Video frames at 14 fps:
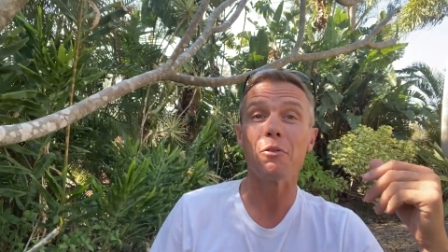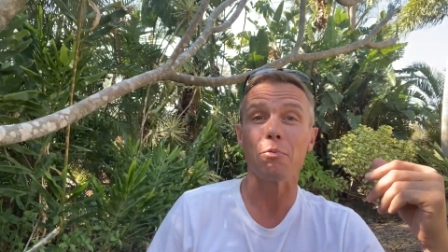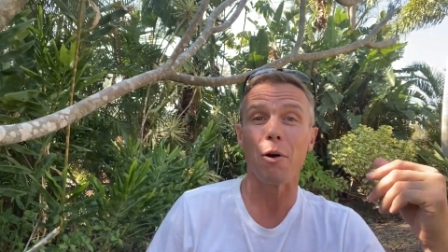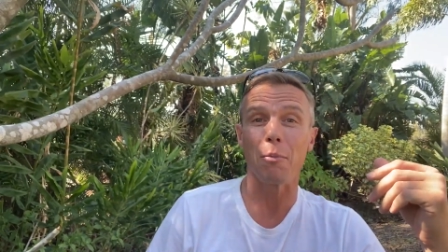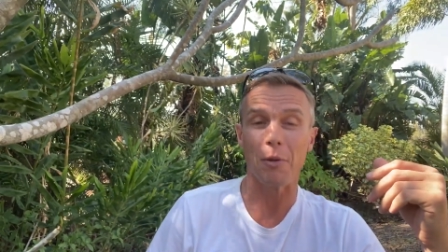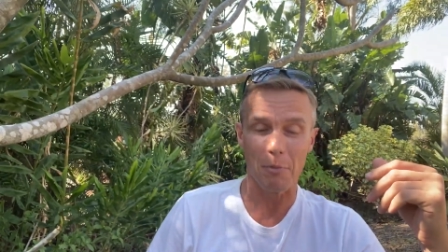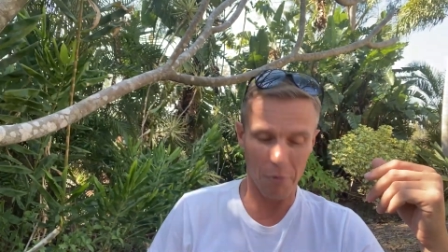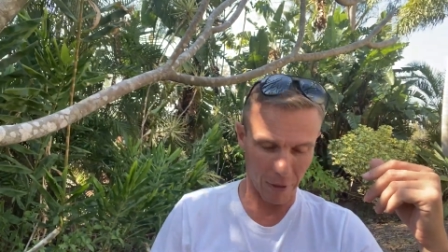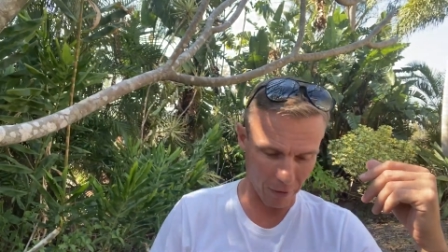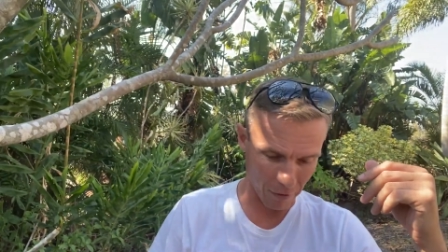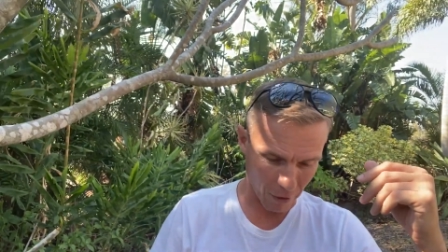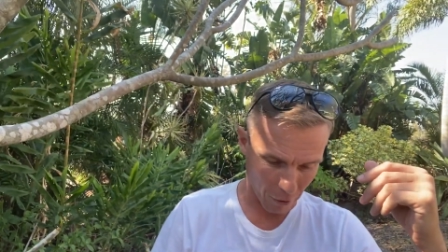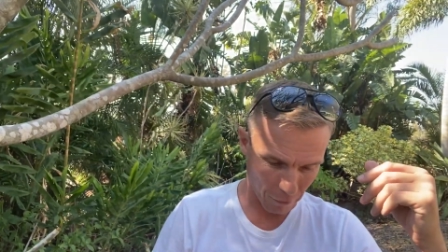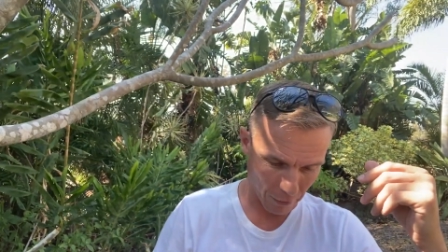probably pretty
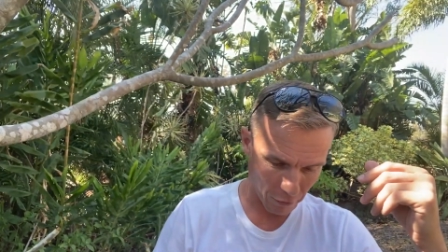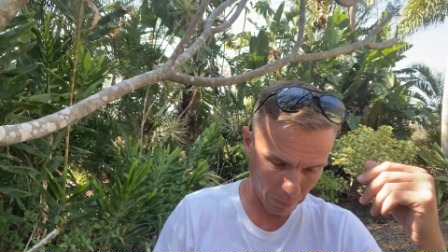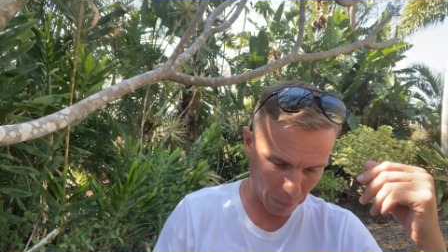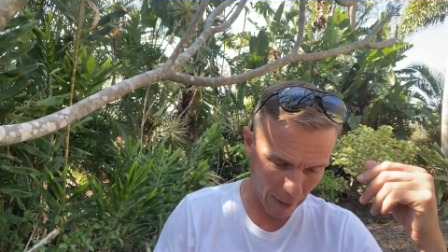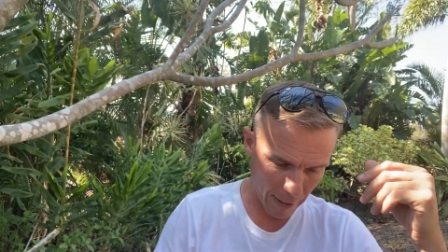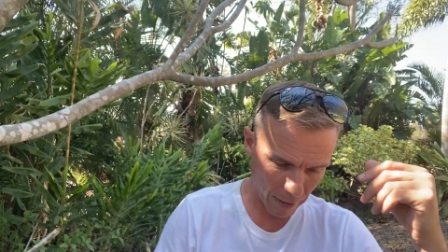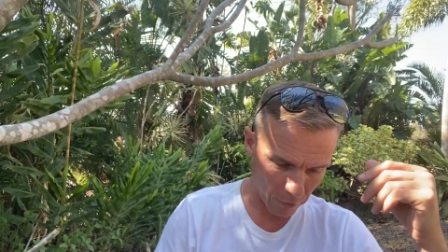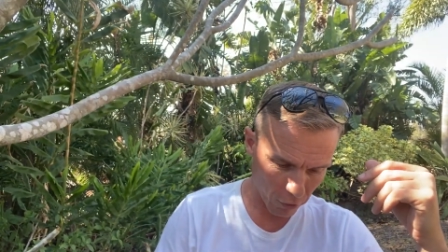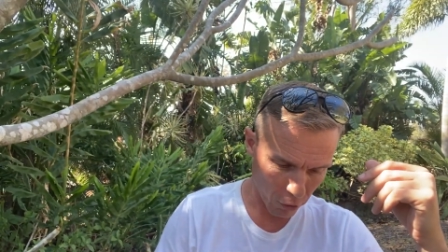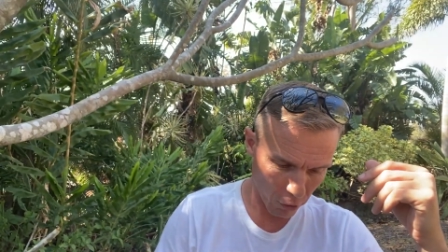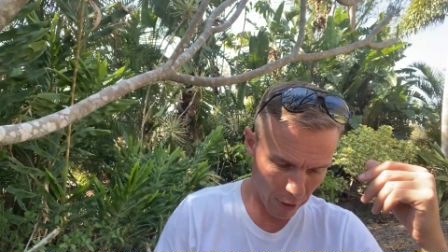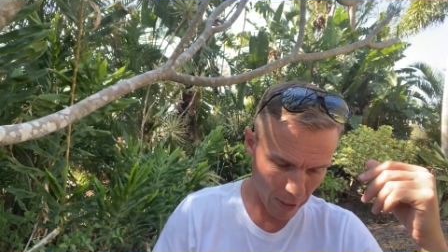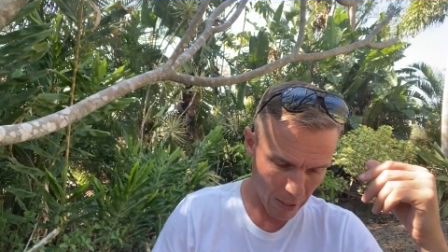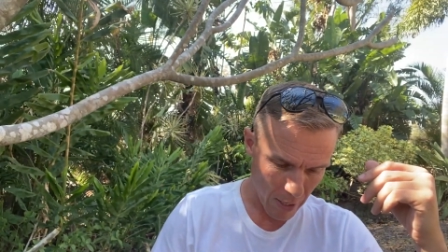self
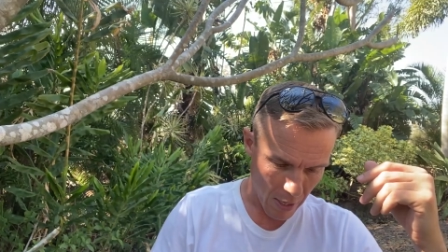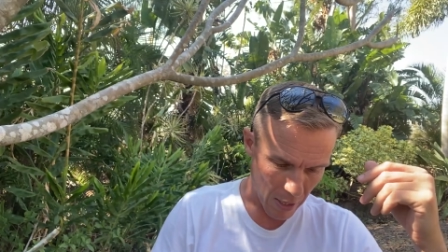explanatory.